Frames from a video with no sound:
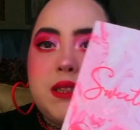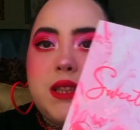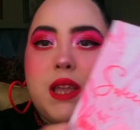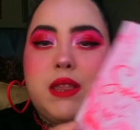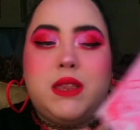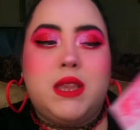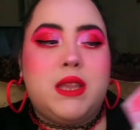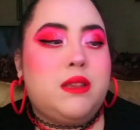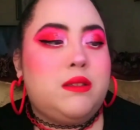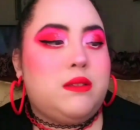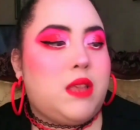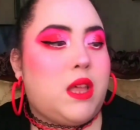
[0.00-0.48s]
I
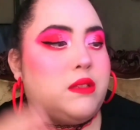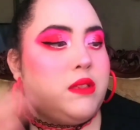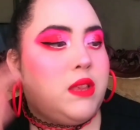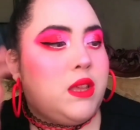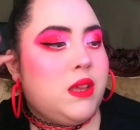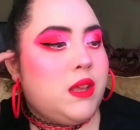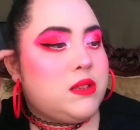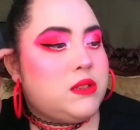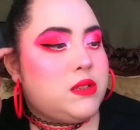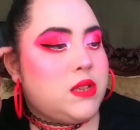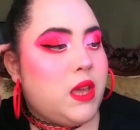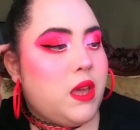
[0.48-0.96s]
think
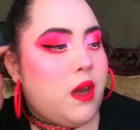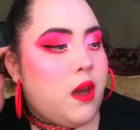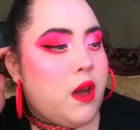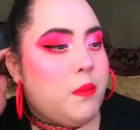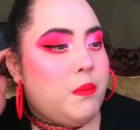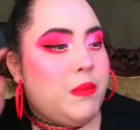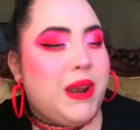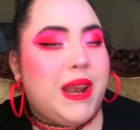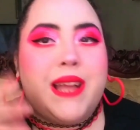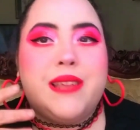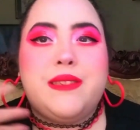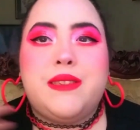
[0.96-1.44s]
it's a
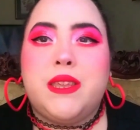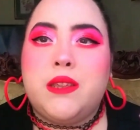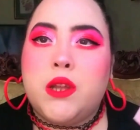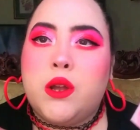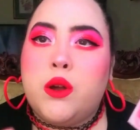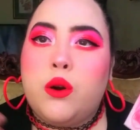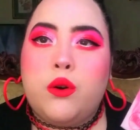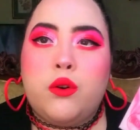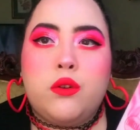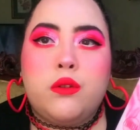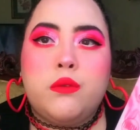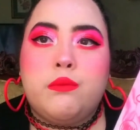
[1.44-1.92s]

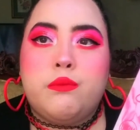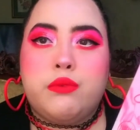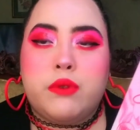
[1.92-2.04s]
Latina owned